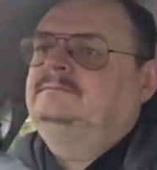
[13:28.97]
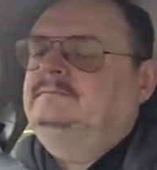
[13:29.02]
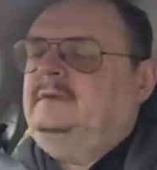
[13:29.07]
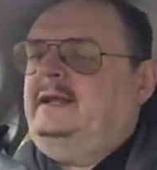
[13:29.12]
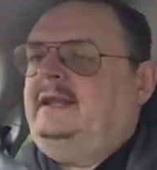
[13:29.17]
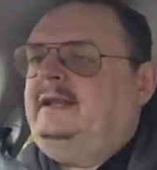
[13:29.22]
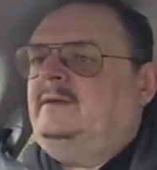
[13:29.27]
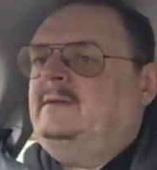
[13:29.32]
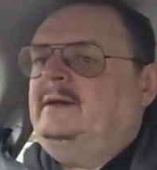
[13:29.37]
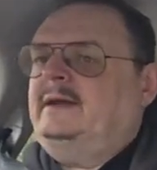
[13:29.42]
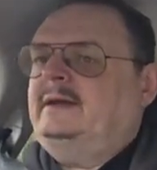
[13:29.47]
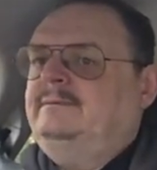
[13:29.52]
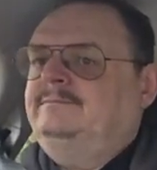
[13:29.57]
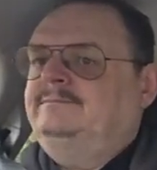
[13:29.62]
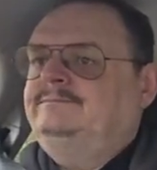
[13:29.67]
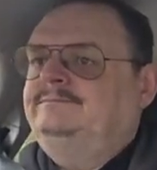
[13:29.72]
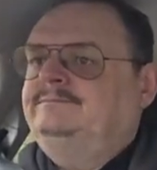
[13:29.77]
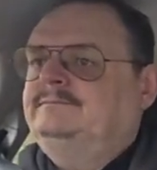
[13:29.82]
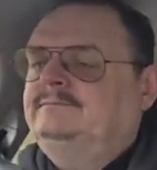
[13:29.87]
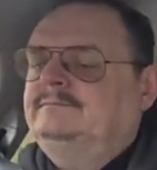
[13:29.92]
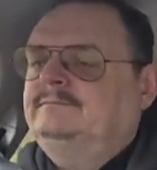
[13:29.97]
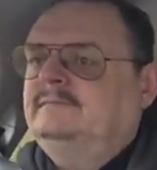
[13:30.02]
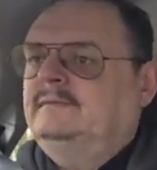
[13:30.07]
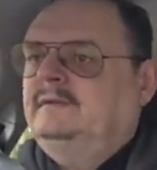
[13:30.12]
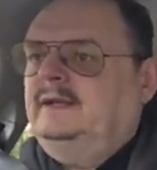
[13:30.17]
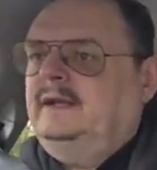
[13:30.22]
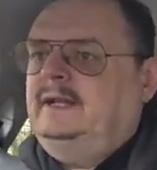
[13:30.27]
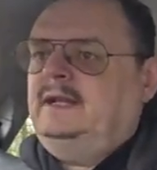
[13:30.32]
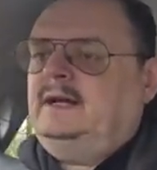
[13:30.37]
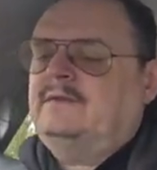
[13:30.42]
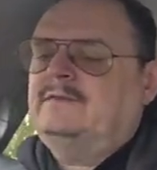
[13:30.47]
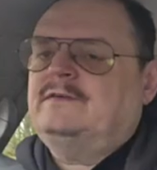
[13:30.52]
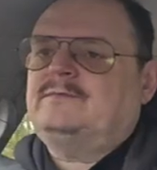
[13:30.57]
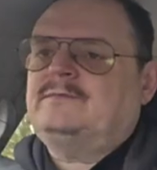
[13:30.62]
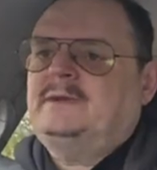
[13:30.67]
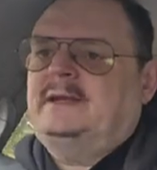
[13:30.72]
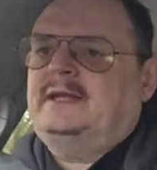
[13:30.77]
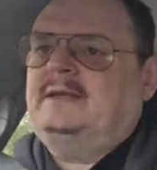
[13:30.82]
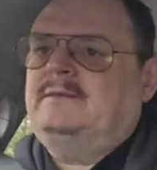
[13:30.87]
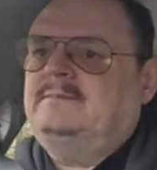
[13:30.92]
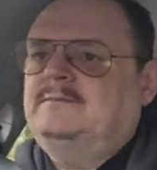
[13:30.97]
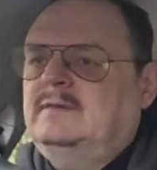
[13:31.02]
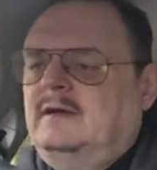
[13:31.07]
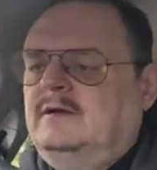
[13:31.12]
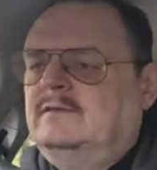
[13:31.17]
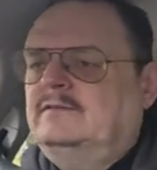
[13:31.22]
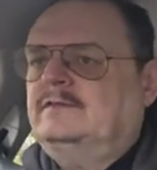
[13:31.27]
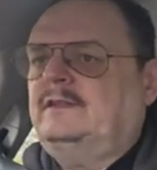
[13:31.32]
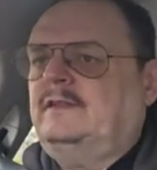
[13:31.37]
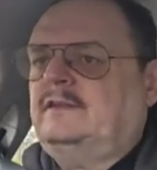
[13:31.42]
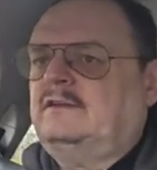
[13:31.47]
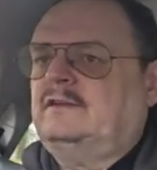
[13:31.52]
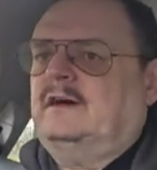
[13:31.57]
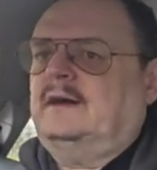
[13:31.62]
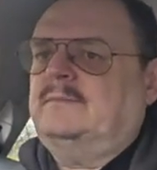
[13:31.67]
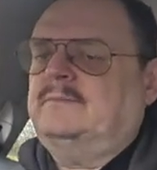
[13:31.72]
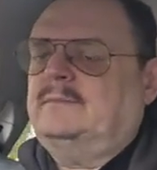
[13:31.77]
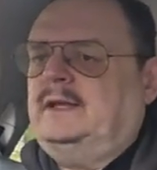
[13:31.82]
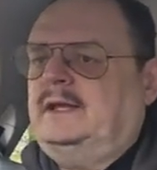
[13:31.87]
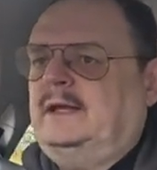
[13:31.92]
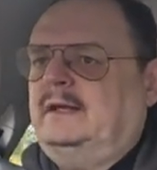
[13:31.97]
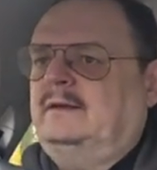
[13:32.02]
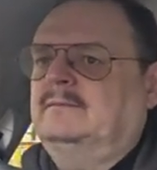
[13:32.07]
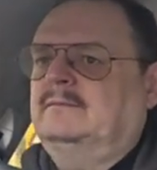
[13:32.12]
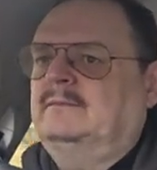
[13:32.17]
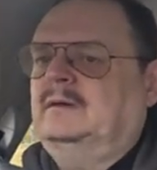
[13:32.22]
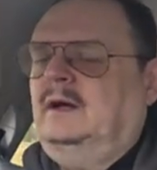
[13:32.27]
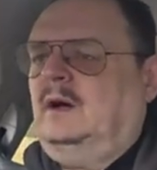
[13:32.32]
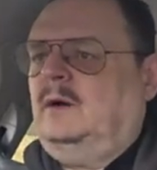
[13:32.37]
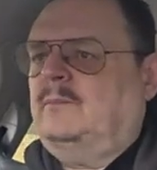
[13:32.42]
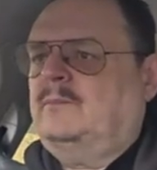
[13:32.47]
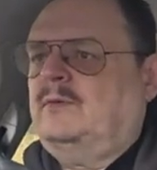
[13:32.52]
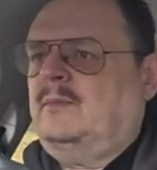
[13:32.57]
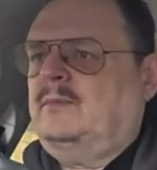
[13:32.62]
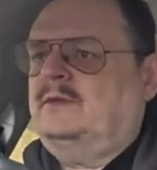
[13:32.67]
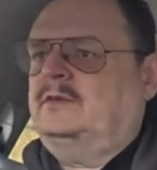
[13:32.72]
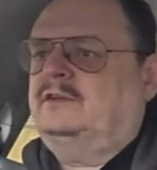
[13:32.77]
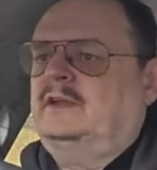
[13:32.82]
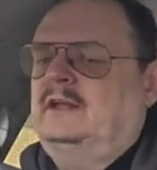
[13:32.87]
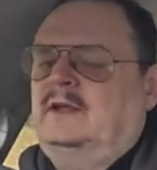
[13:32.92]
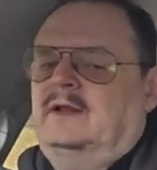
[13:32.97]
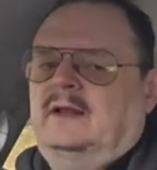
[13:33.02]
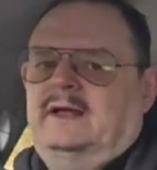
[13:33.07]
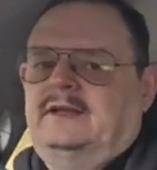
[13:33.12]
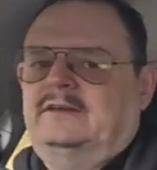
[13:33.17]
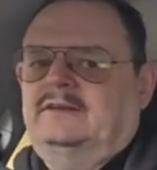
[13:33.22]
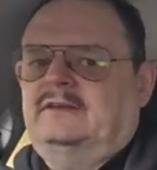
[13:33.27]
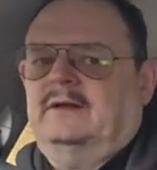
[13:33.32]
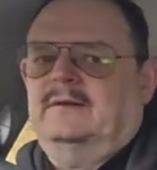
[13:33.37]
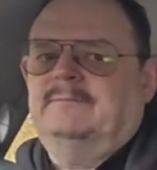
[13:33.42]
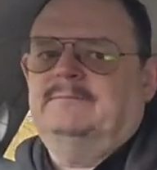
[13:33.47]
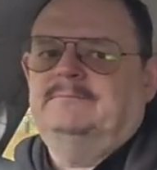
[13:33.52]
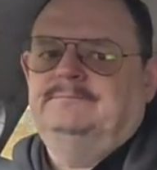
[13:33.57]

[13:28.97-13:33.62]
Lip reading: Anyway, enough of me for the time being. I'll probably see you later.